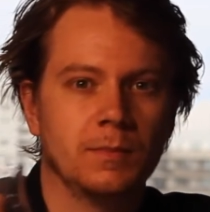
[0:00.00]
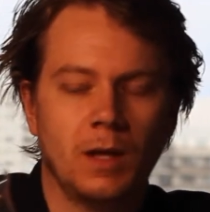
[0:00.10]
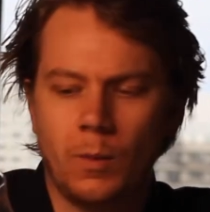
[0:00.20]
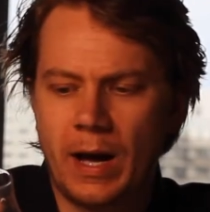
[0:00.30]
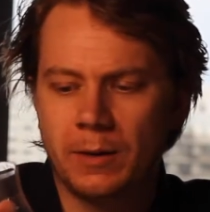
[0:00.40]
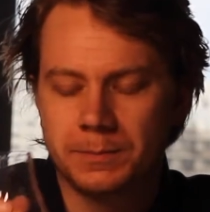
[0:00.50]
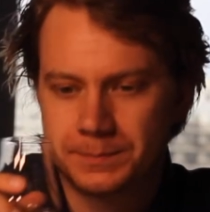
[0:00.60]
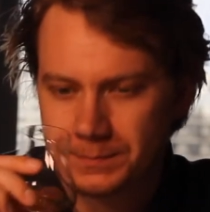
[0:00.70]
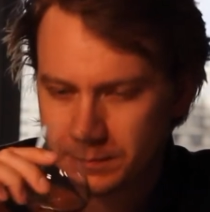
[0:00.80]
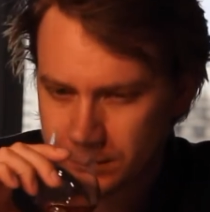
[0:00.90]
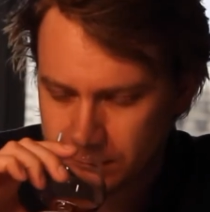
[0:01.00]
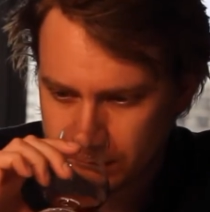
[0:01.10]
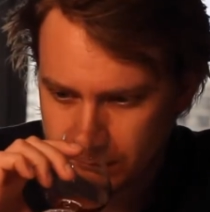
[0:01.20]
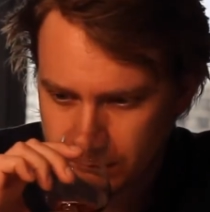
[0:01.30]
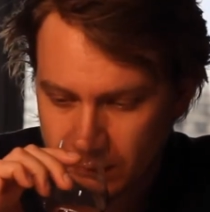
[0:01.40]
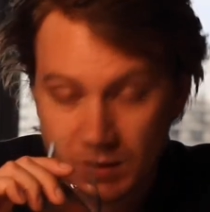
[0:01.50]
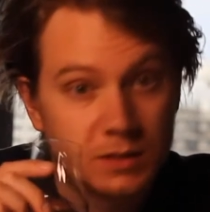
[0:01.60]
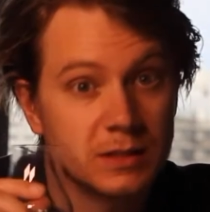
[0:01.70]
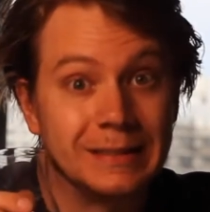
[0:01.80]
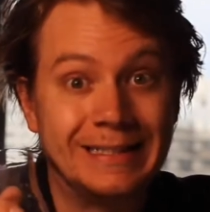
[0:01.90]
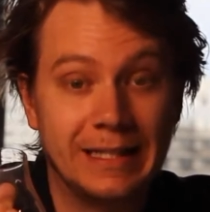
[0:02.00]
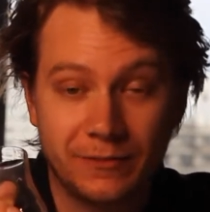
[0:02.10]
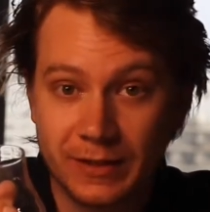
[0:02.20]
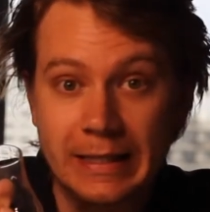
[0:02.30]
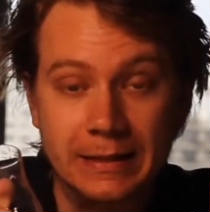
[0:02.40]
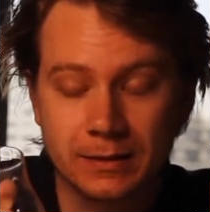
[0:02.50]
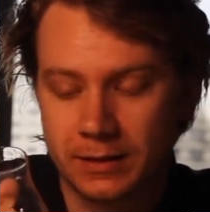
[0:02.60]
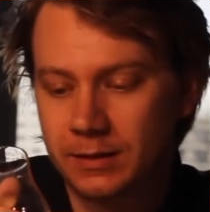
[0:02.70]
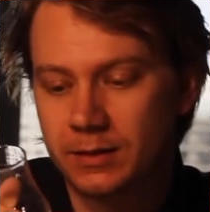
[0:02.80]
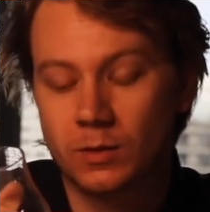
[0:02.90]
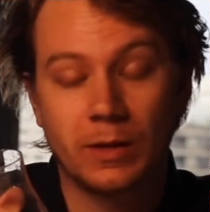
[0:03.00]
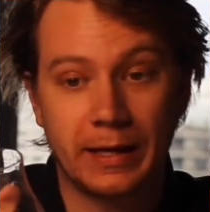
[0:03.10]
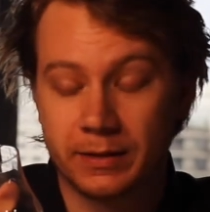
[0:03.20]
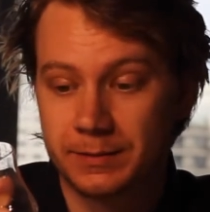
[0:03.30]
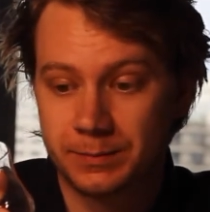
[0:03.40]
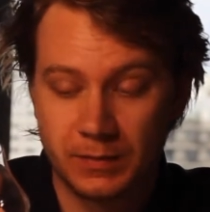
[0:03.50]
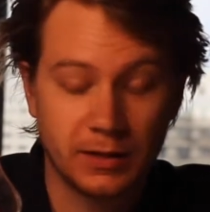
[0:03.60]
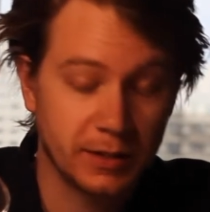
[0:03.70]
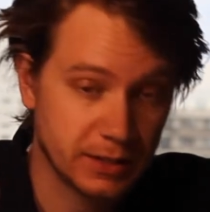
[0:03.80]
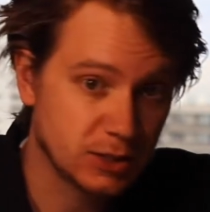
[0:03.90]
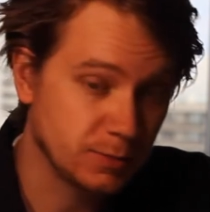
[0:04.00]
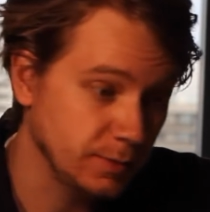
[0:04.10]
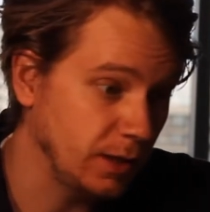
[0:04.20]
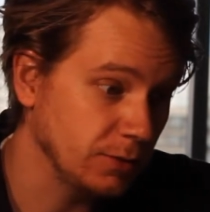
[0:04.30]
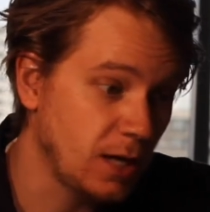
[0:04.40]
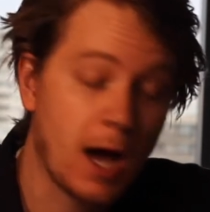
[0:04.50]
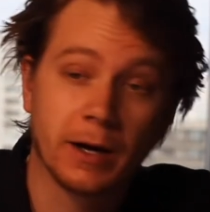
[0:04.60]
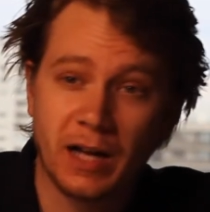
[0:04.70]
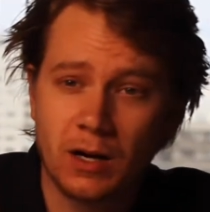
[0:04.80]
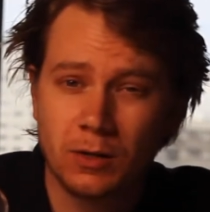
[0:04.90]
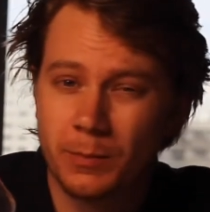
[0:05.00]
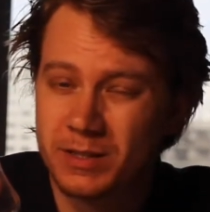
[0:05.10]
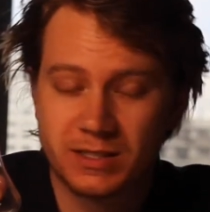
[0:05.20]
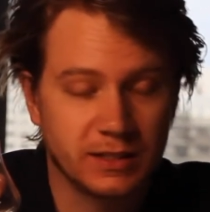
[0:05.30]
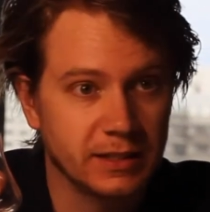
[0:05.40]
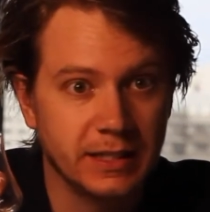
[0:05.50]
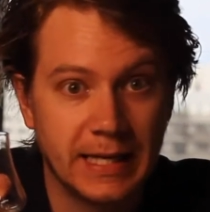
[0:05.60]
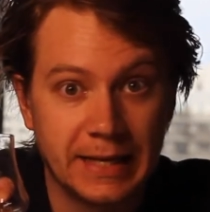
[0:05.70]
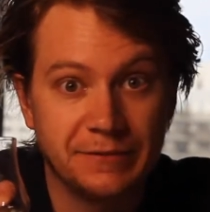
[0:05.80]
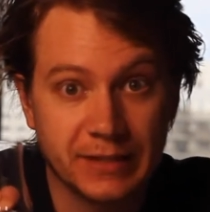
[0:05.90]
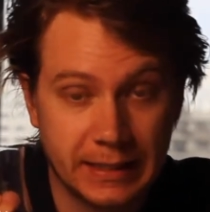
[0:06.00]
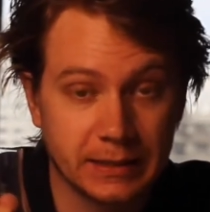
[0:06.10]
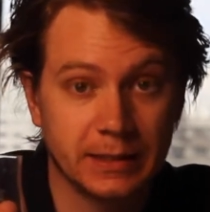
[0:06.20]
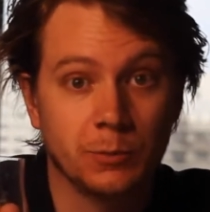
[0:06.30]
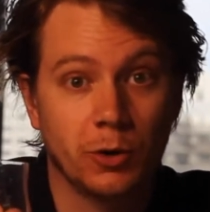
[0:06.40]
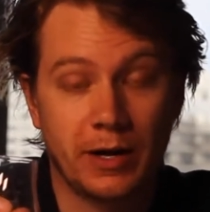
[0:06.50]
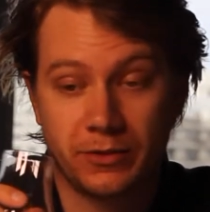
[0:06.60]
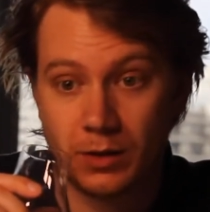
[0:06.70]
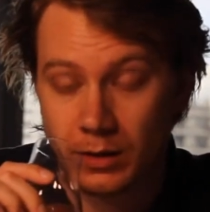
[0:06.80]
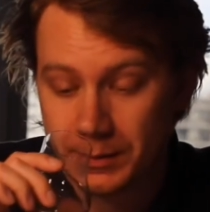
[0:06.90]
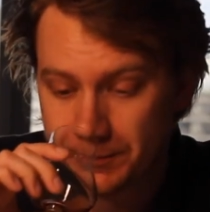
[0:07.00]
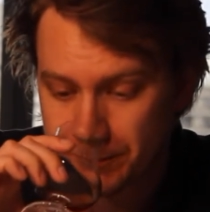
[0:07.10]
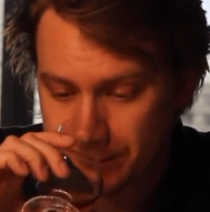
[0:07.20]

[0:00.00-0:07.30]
Oh wow, significantly, like, it's higher in alcohol, but it's significantly more ethanol-y.